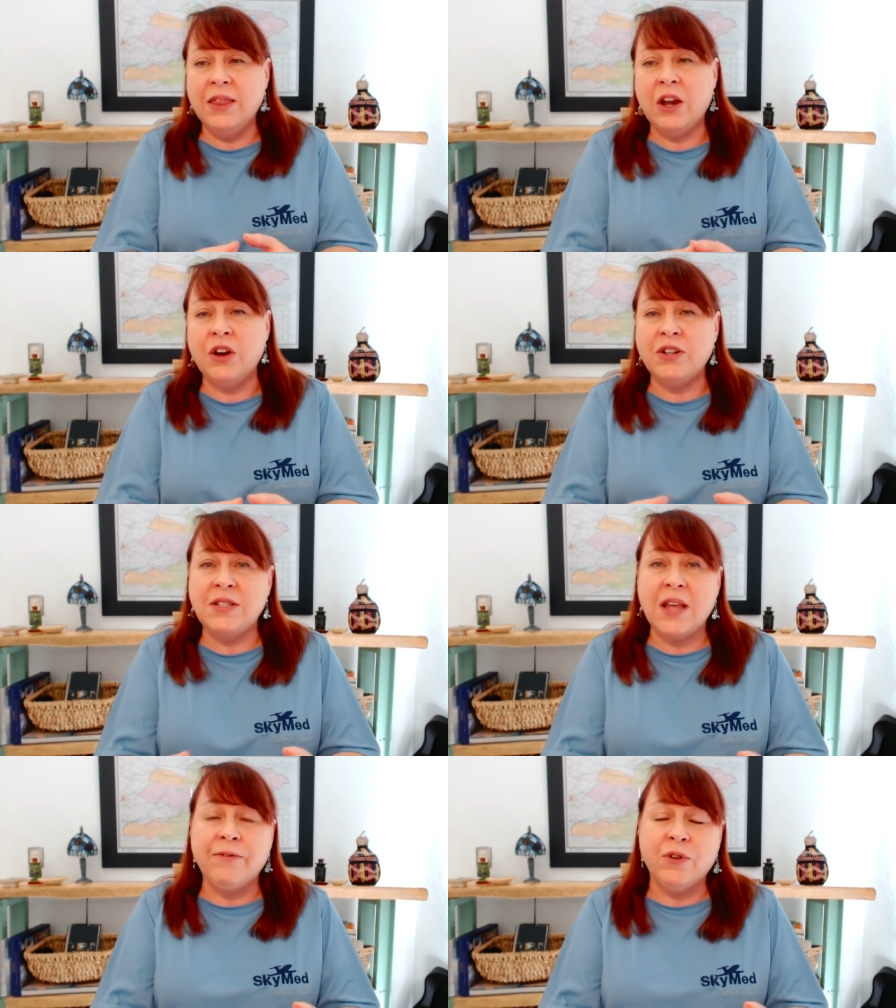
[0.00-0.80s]
There are
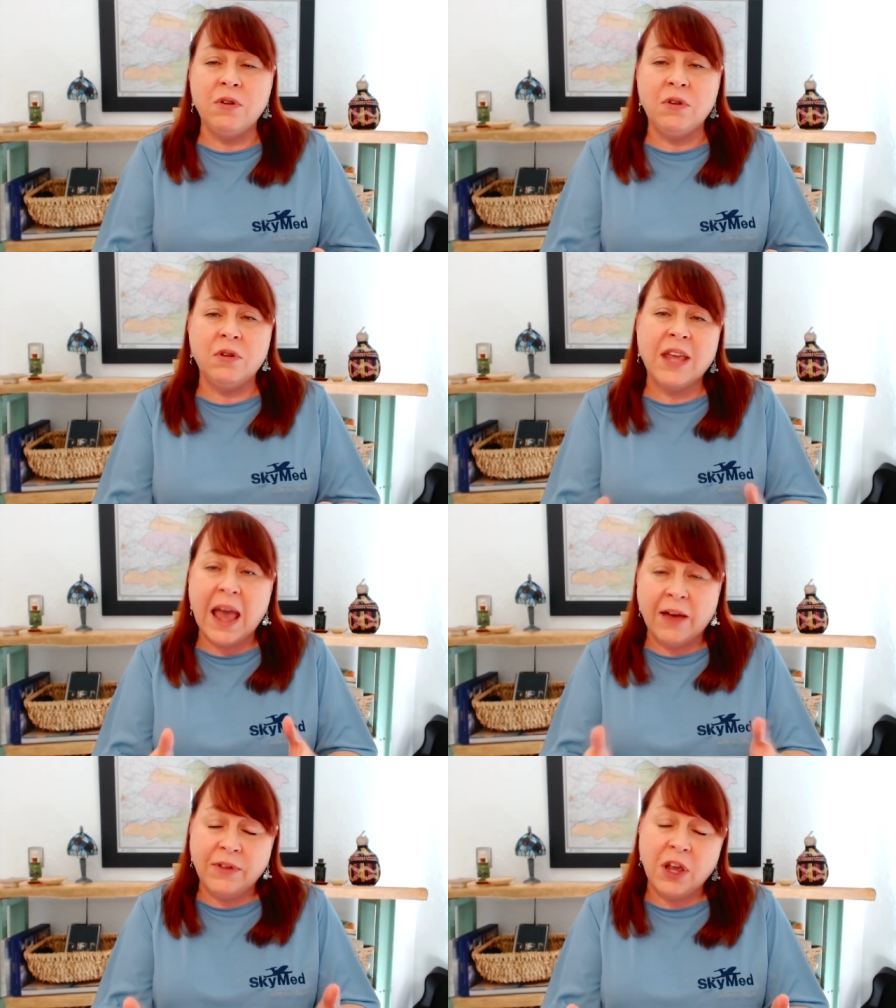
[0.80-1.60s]
several
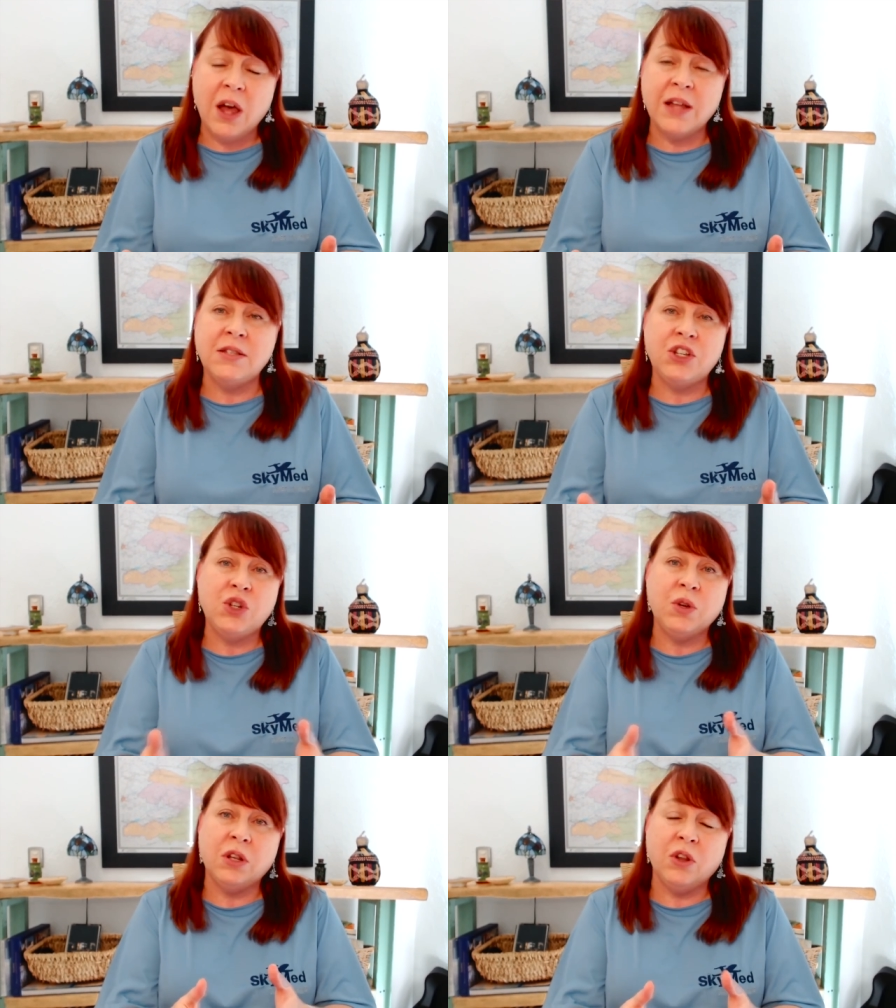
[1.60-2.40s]
caveats
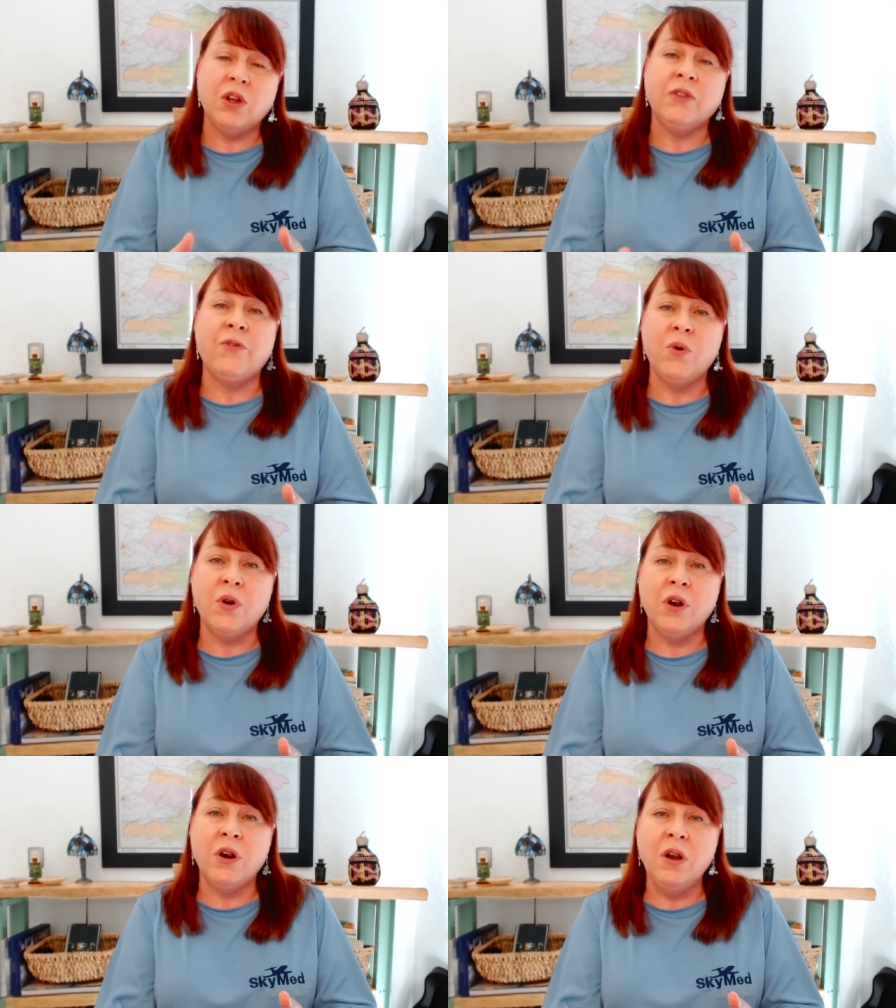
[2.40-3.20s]
that you can look
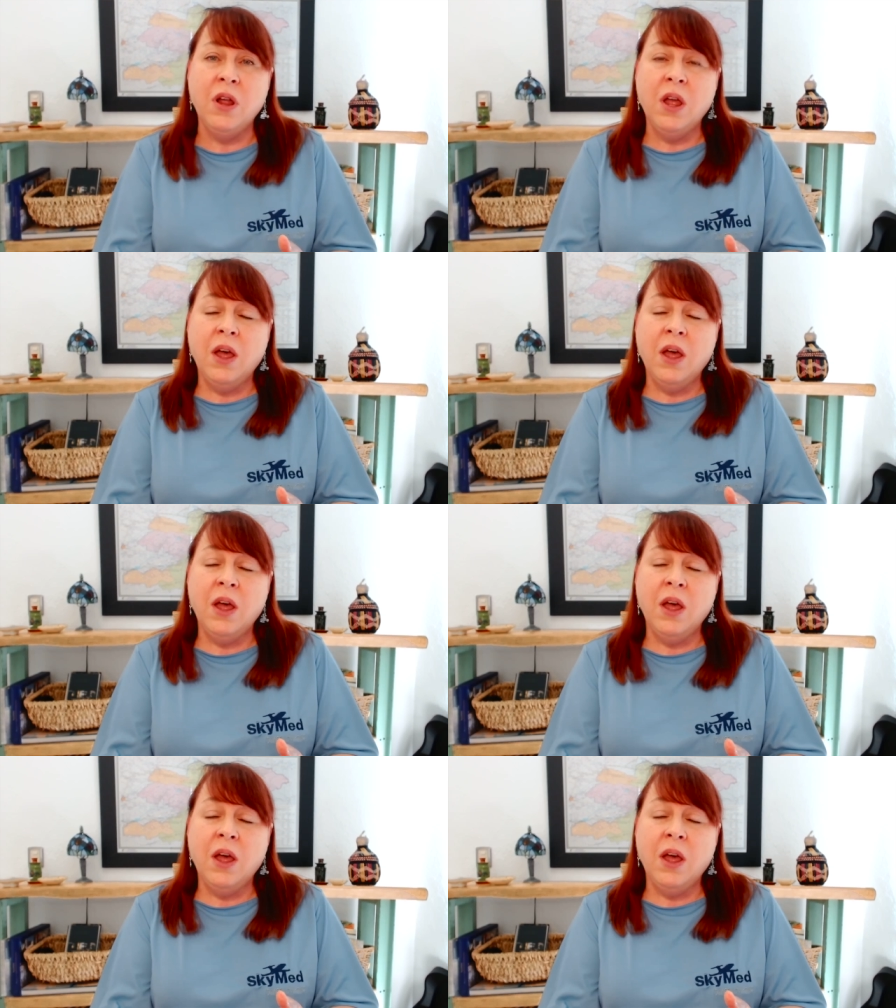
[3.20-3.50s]
for.